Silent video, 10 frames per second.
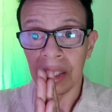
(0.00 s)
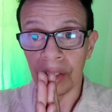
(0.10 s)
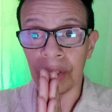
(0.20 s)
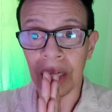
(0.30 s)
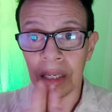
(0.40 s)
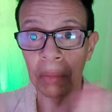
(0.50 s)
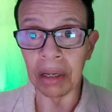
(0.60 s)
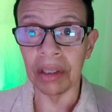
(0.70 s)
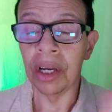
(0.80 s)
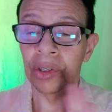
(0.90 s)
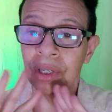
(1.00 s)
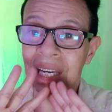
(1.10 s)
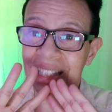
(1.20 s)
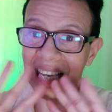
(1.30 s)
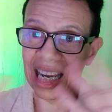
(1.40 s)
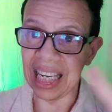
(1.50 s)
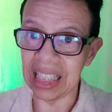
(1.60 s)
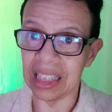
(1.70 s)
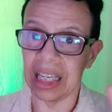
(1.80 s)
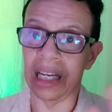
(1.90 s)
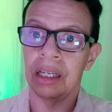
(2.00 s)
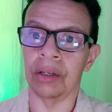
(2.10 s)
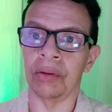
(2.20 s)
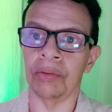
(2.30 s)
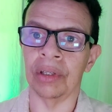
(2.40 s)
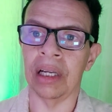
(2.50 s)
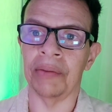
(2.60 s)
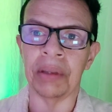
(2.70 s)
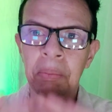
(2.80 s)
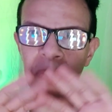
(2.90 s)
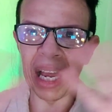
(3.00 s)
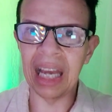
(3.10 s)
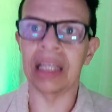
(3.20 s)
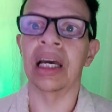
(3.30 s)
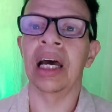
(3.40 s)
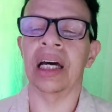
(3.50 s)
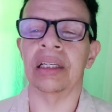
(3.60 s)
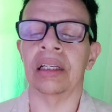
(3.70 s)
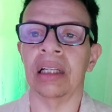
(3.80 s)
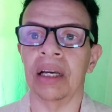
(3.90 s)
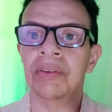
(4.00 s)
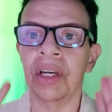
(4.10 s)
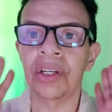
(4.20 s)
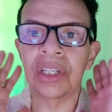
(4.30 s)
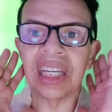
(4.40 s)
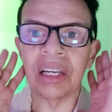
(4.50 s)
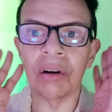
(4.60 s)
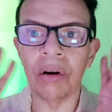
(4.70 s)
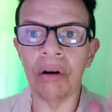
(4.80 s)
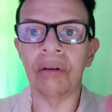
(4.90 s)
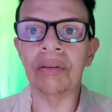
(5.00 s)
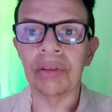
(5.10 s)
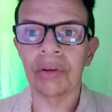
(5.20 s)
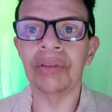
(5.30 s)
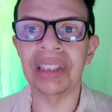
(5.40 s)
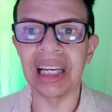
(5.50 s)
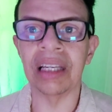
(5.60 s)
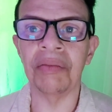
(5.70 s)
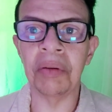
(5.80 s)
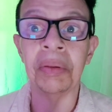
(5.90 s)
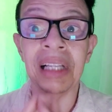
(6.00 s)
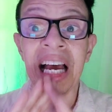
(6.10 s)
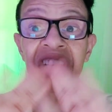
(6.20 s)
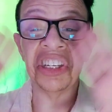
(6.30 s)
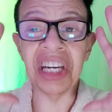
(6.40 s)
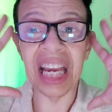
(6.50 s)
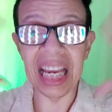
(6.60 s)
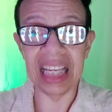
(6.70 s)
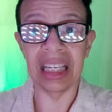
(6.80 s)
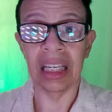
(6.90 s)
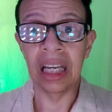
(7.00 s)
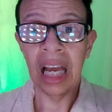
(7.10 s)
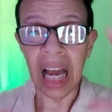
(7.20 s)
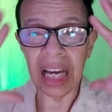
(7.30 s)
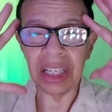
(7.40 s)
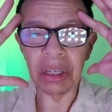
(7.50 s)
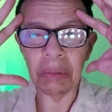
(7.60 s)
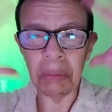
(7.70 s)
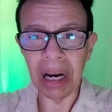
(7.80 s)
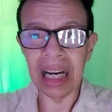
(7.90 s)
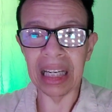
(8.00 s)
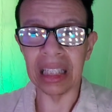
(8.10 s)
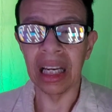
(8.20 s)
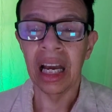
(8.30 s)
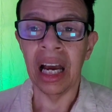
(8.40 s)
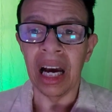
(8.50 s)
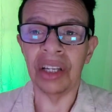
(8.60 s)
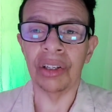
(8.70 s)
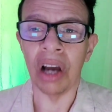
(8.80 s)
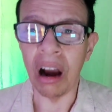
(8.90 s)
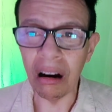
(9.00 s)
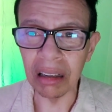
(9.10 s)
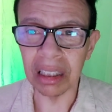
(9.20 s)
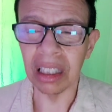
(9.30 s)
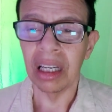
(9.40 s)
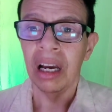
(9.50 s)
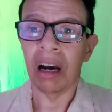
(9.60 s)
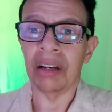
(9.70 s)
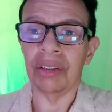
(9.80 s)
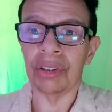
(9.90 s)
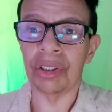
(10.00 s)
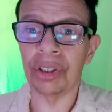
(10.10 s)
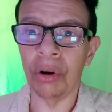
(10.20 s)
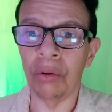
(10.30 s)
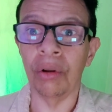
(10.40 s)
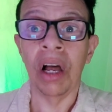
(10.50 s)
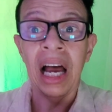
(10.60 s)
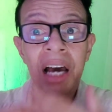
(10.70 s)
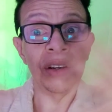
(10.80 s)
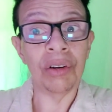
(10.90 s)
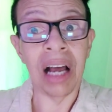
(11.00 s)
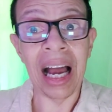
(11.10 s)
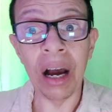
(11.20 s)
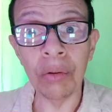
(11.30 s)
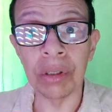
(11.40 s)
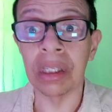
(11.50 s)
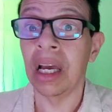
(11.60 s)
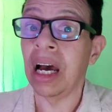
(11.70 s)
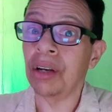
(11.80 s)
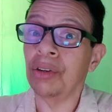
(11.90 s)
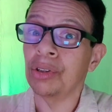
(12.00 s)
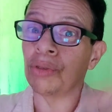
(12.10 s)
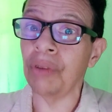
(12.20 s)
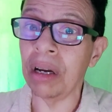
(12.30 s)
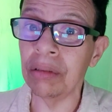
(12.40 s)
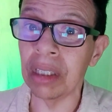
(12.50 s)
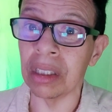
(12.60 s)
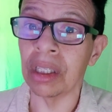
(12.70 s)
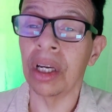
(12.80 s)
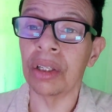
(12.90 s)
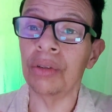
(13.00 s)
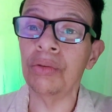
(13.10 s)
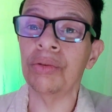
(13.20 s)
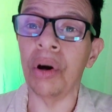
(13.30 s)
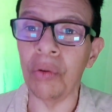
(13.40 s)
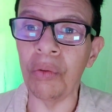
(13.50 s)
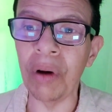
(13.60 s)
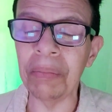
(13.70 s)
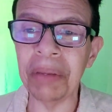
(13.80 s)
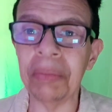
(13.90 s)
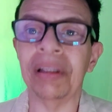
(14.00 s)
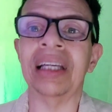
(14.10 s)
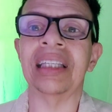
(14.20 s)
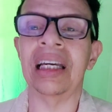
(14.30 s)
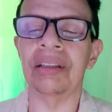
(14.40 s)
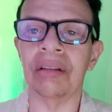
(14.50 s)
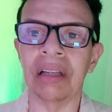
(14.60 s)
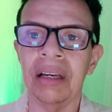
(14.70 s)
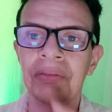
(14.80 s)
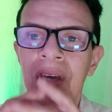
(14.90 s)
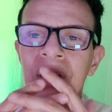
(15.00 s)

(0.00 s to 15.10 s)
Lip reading: You're getting the hate out of your life, the bad out of your life. You're getting all those negative people out of your head, out of your mind, out of your heart, out of your soul, out of your house, out of your surroundings. You don't want people like that in your life.